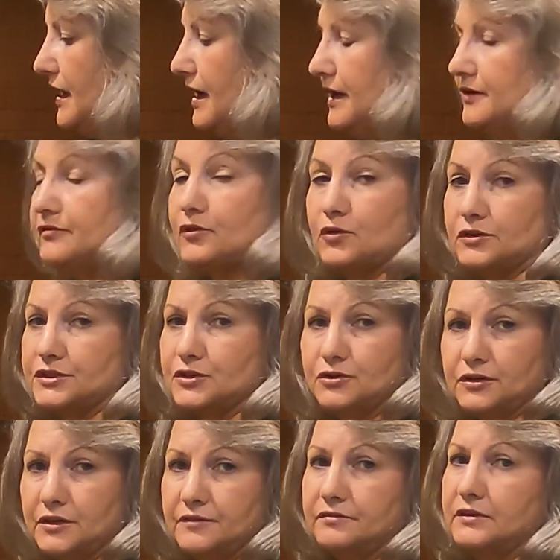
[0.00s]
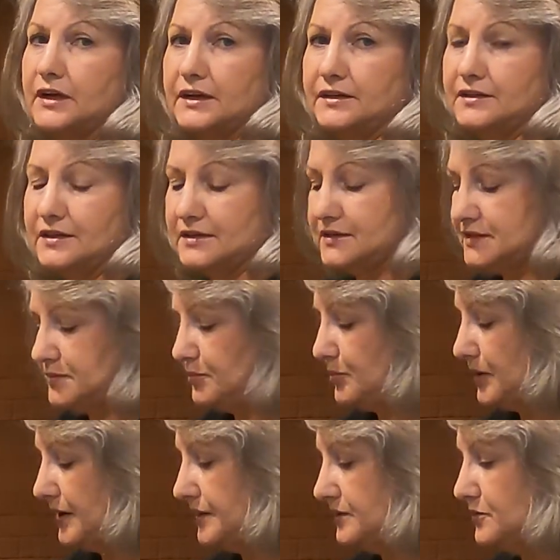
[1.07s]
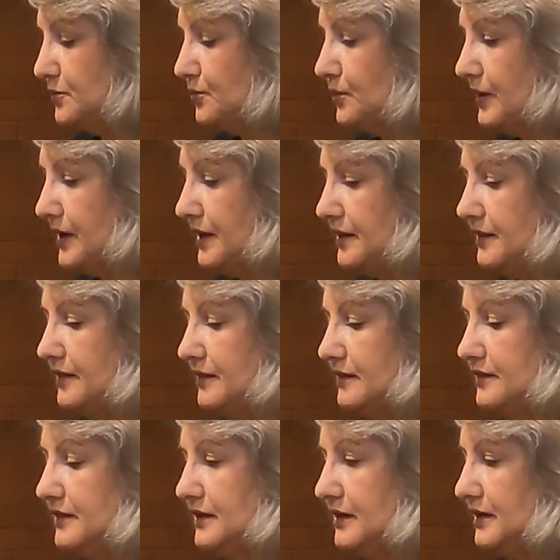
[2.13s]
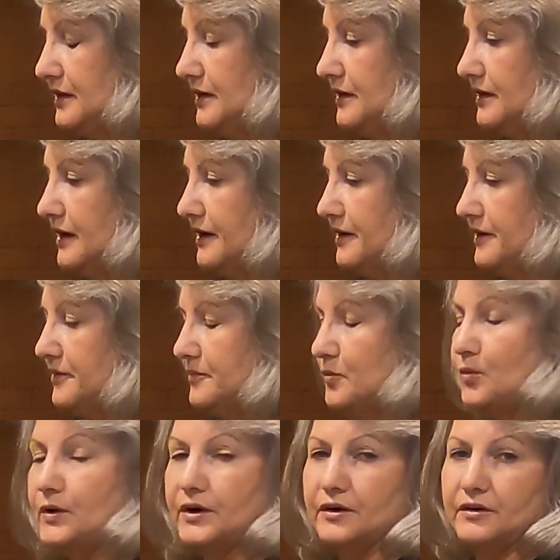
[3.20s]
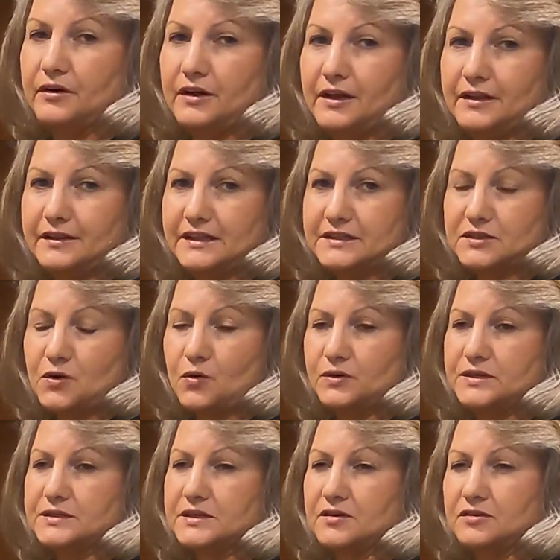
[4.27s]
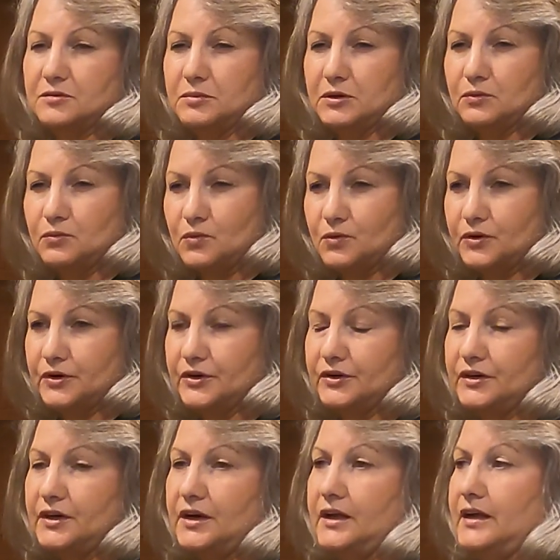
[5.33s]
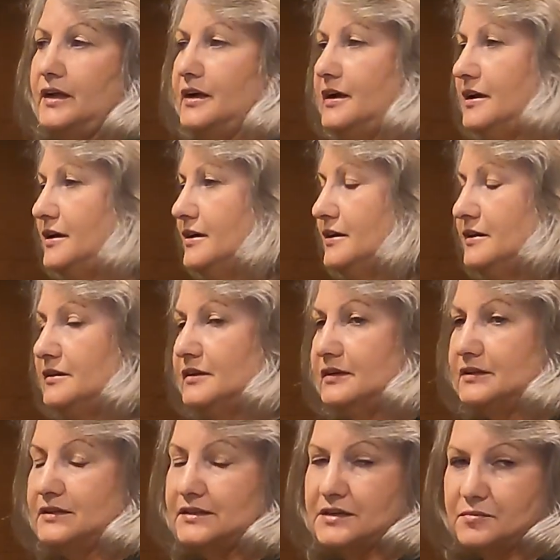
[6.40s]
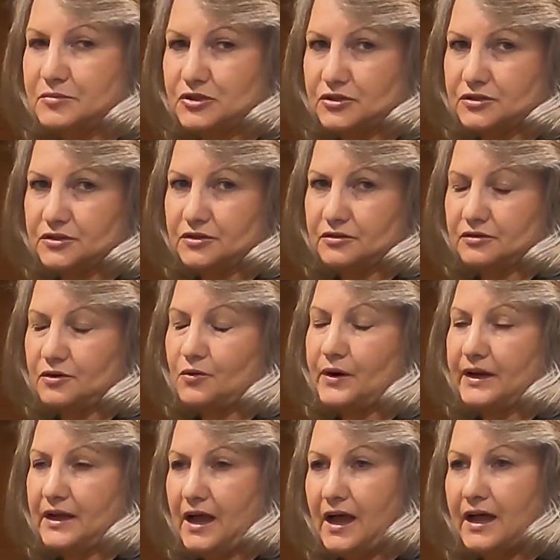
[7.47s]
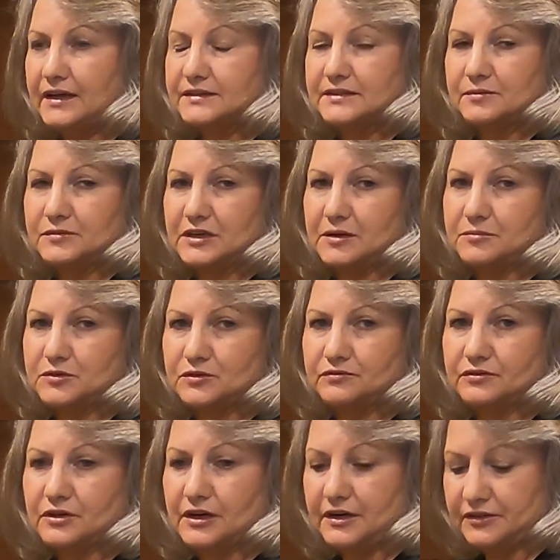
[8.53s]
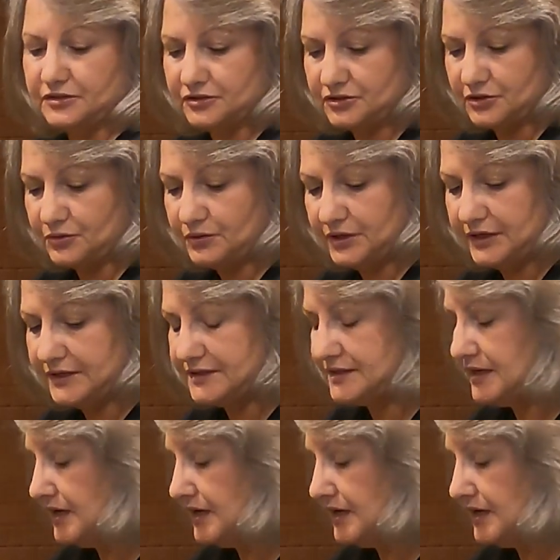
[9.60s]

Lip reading: I of course could have lined this, but with the where this coat is going to be worn, the temperatures are quite high, sometimes over 100 degrees